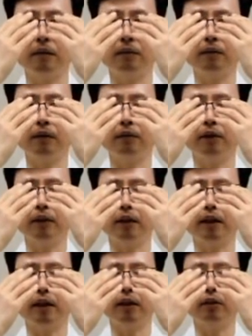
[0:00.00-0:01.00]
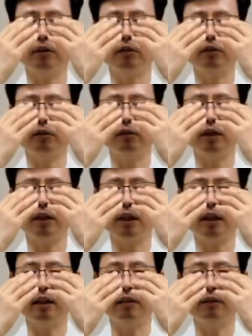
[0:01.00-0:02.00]
Flowing down to the
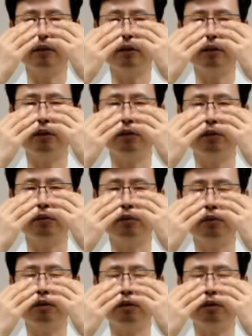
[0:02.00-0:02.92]
side of your nose.